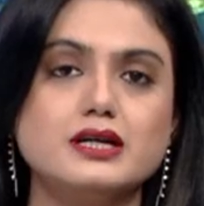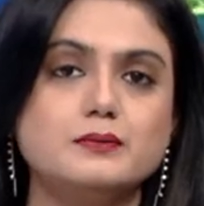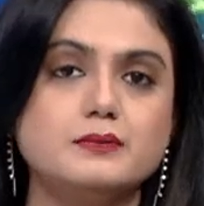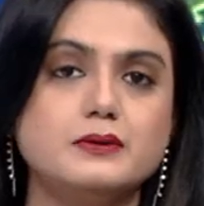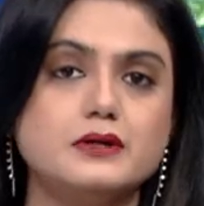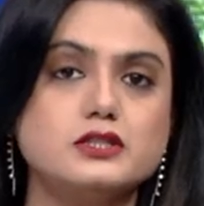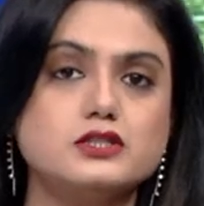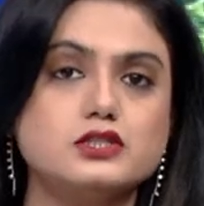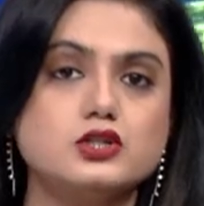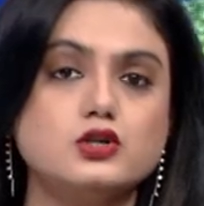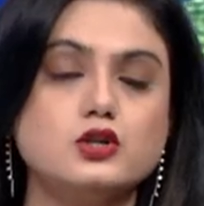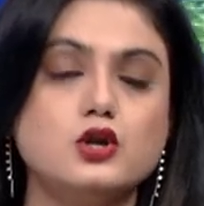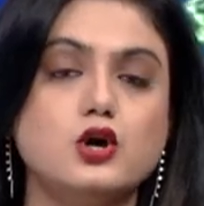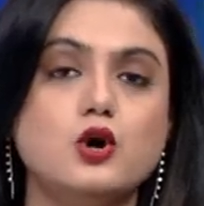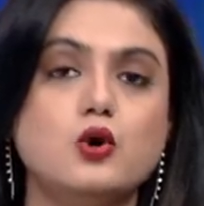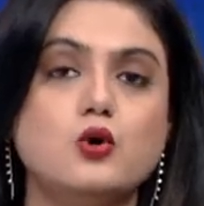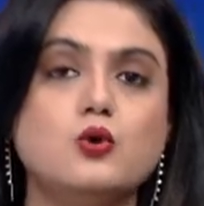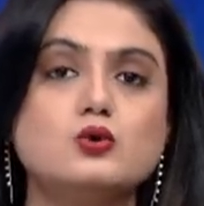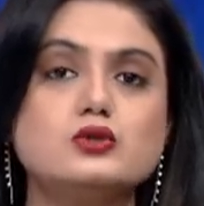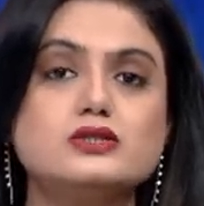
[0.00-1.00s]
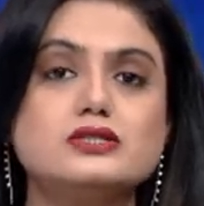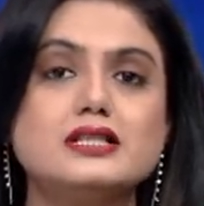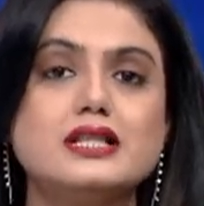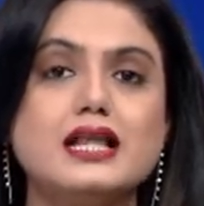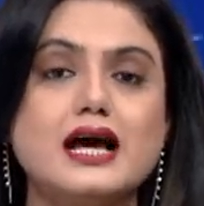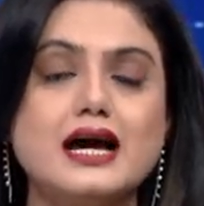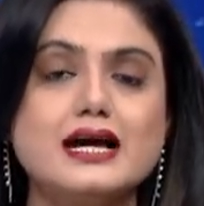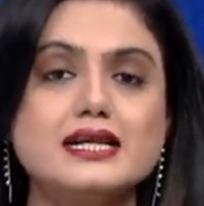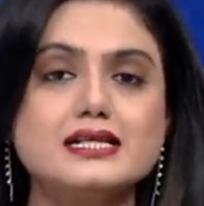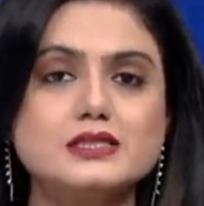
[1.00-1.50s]
a person whose
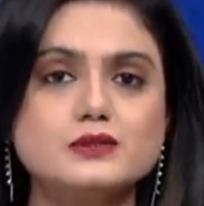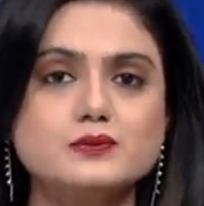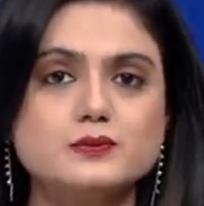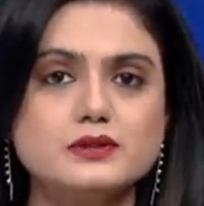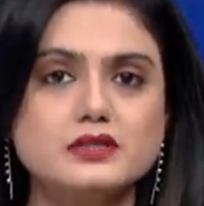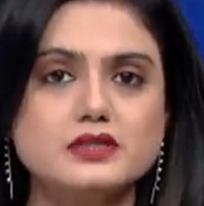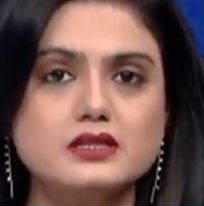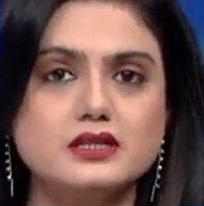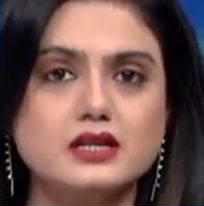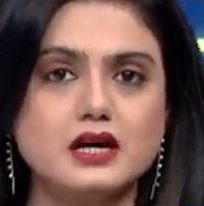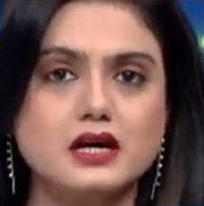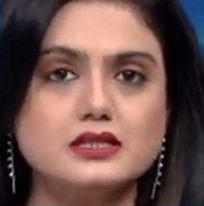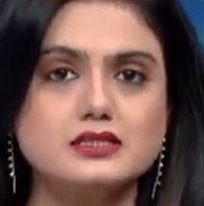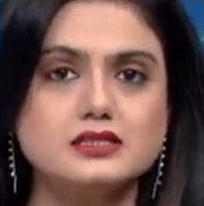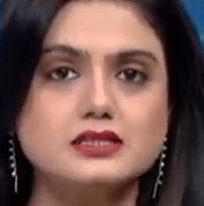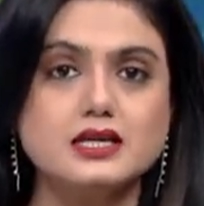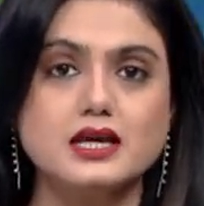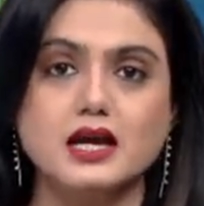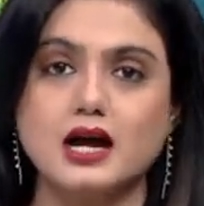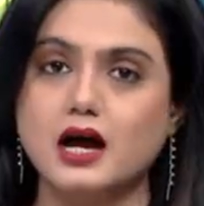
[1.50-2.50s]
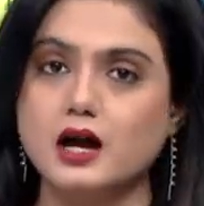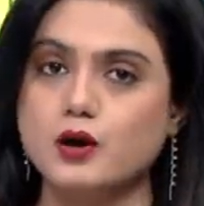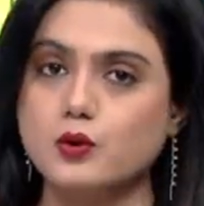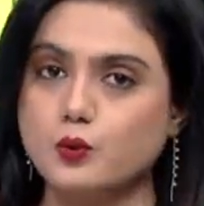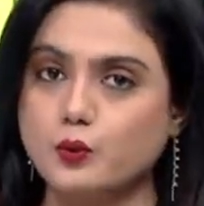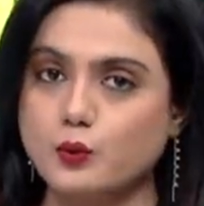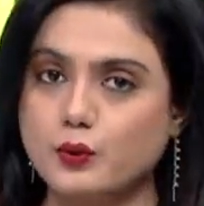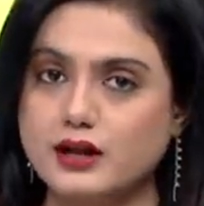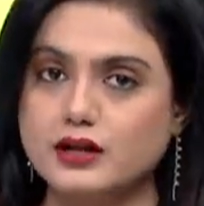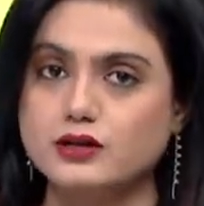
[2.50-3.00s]
lies with the Nazi are
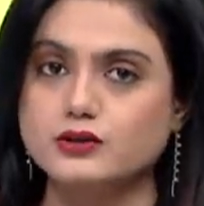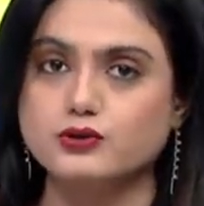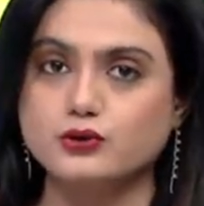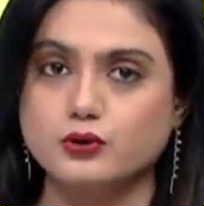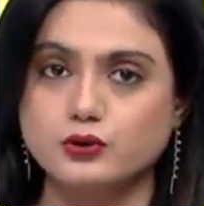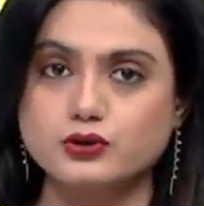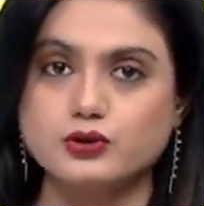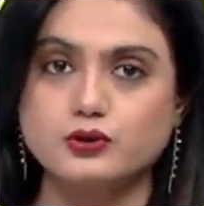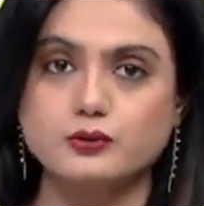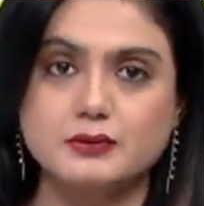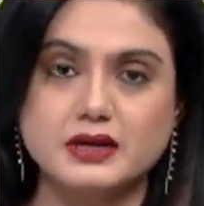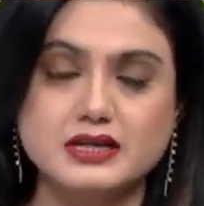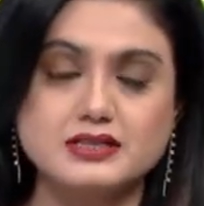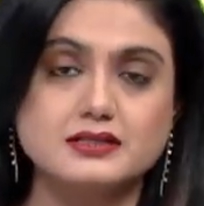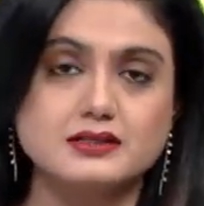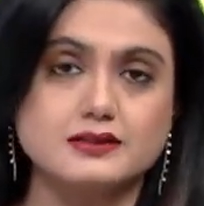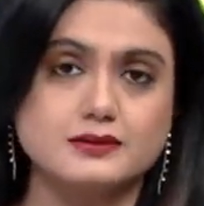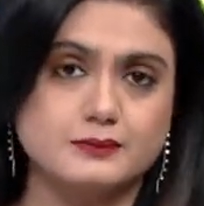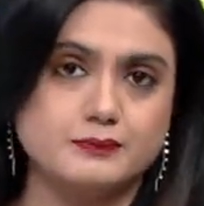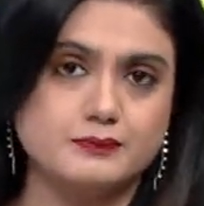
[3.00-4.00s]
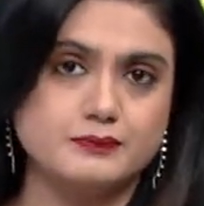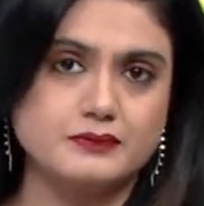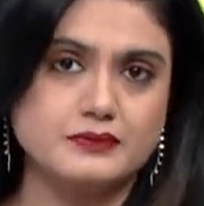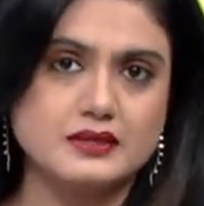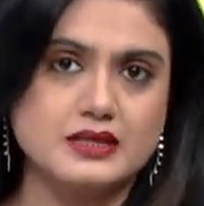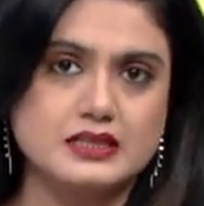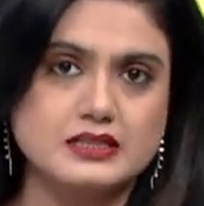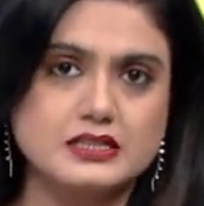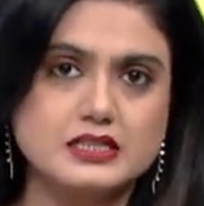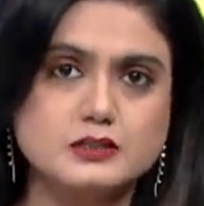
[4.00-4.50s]
well documented.
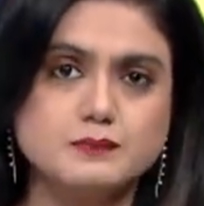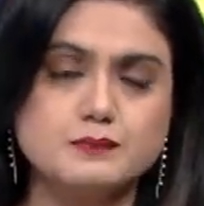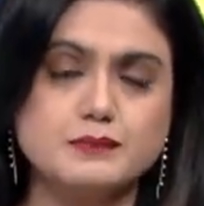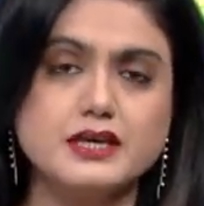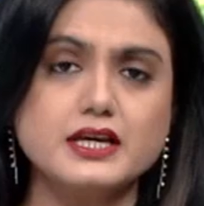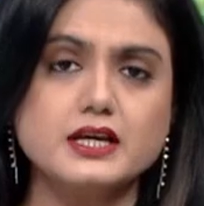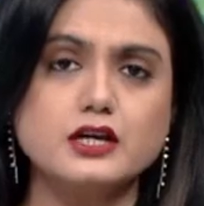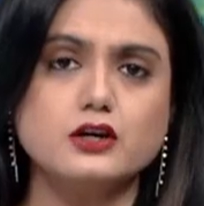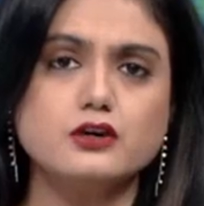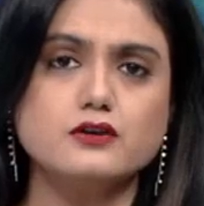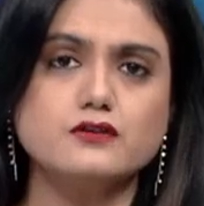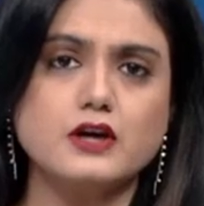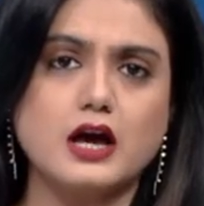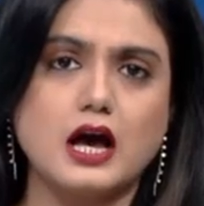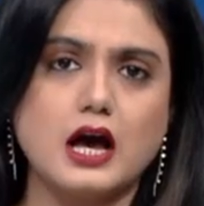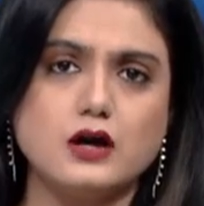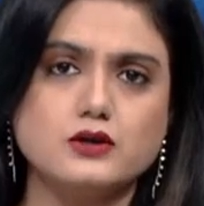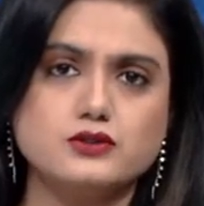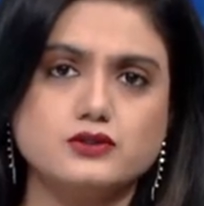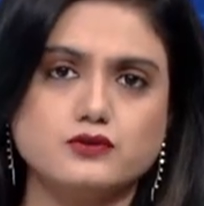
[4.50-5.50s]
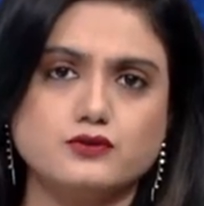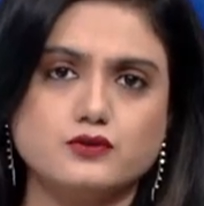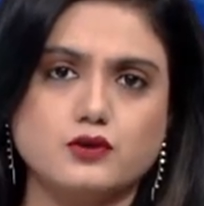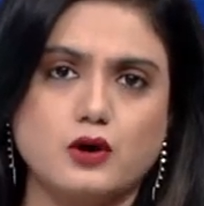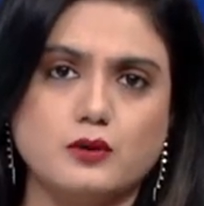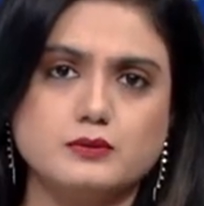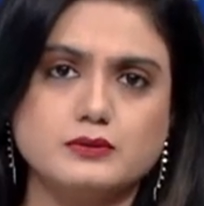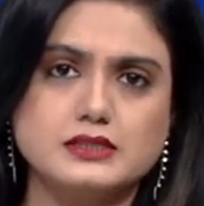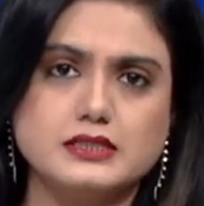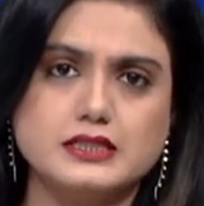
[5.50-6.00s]
The Speaker of the House of
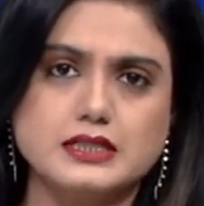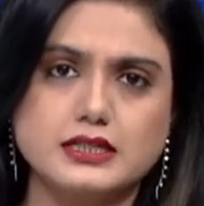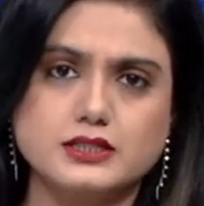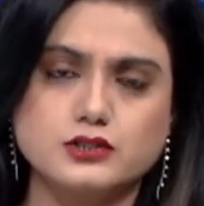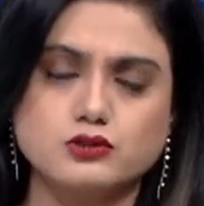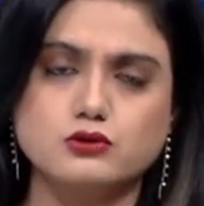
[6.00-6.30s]
Commons later